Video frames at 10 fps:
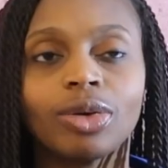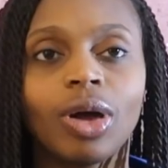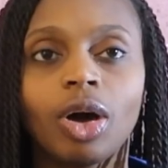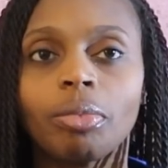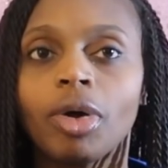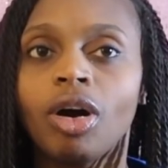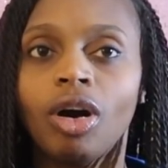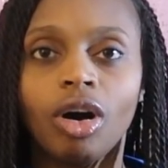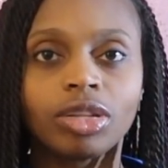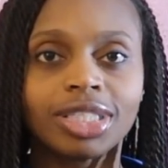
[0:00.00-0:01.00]
It'll help
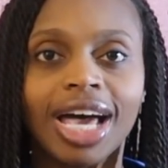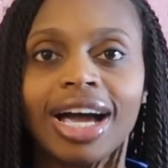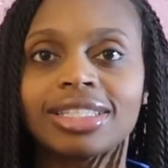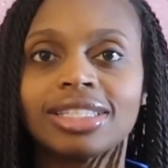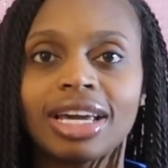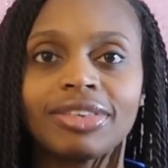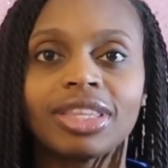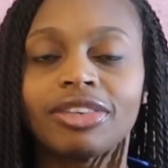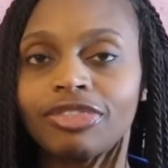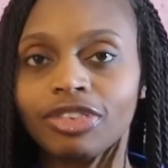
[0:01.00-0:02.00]
all the toxins,
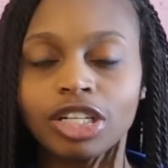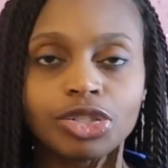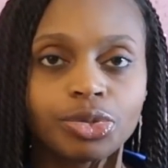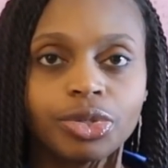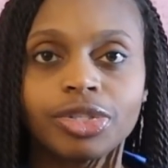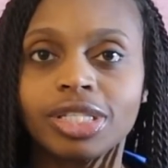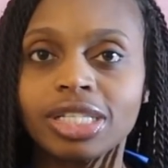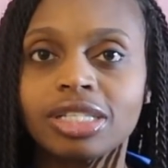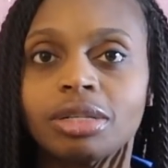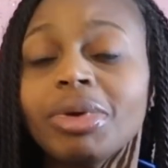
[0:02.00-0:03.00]
everything flush through your
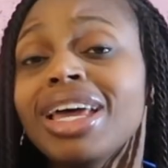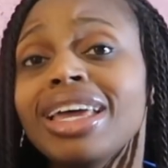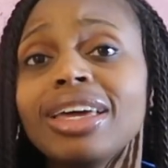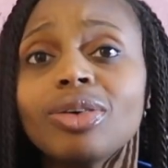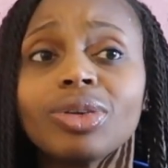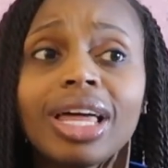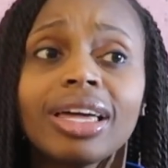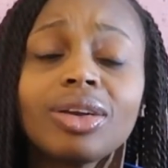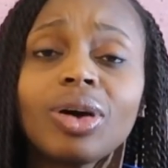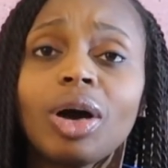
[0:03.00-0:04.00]
system.
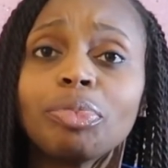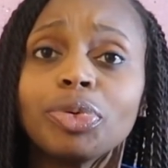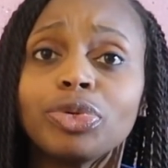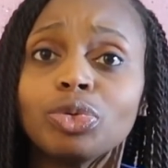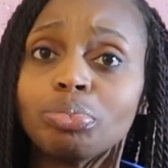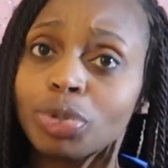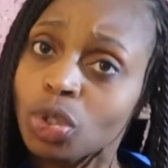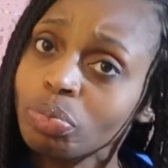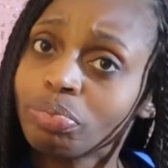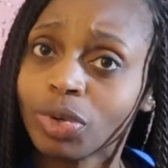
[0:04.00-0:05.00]
It'll help you to
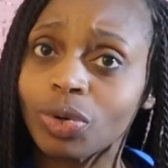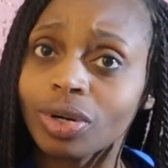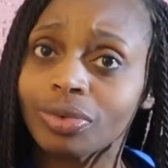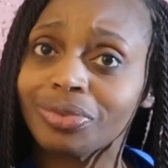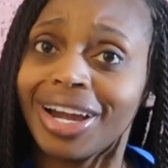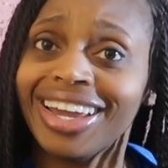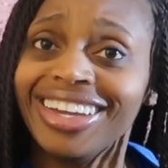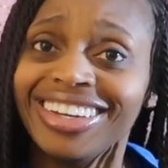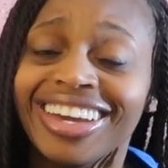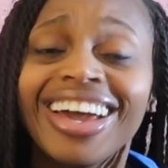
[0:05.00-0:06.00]
poop more,
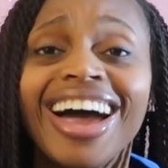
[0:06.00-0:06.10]
right?